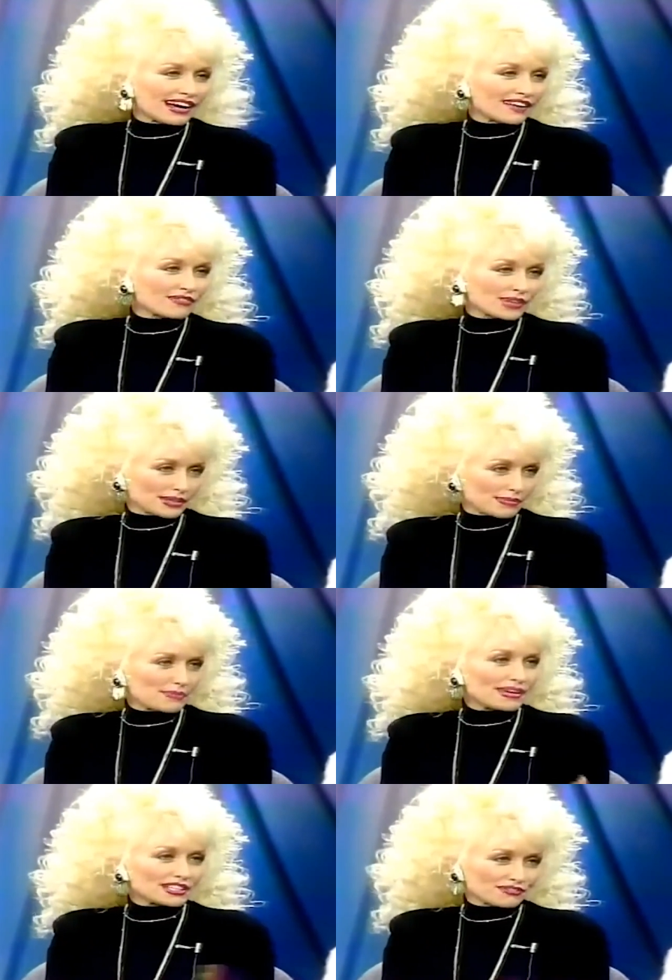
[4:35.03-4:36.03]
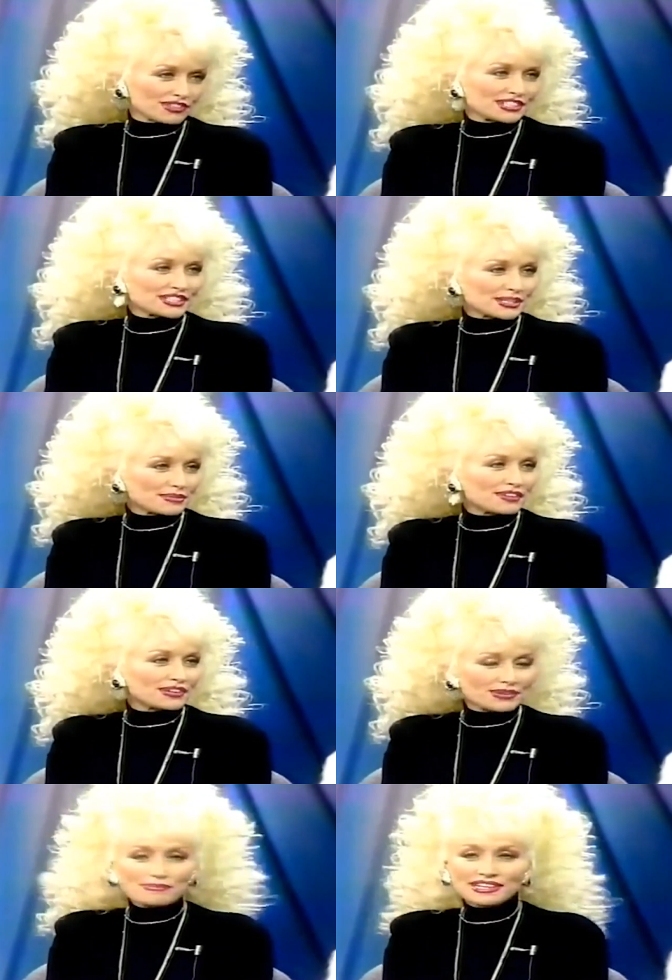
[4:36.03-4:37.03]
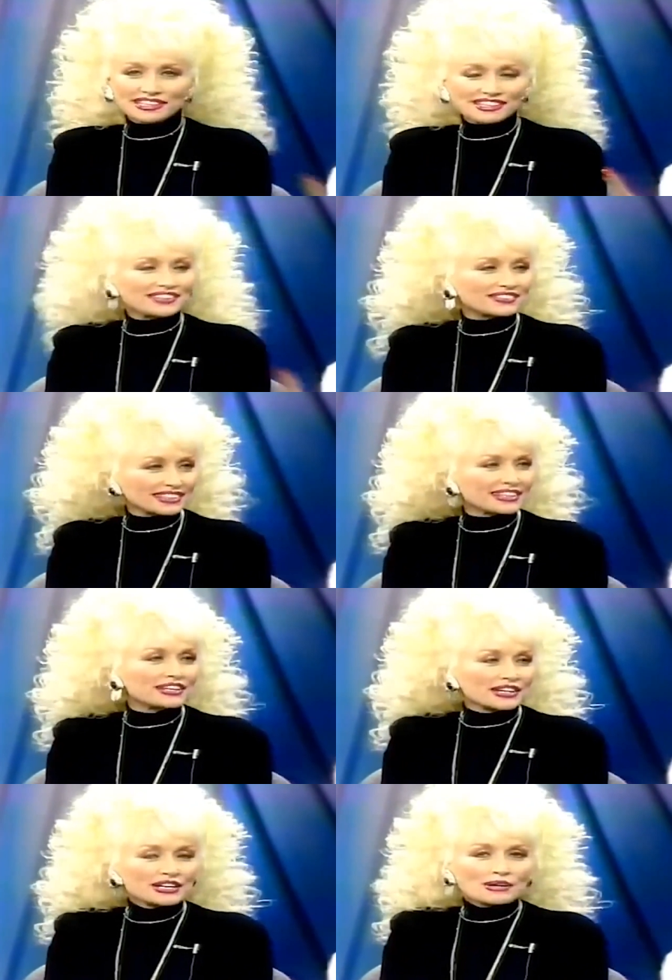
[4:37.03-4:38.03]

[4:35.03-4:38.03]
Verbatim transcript: comment below and please consider subscribing because we're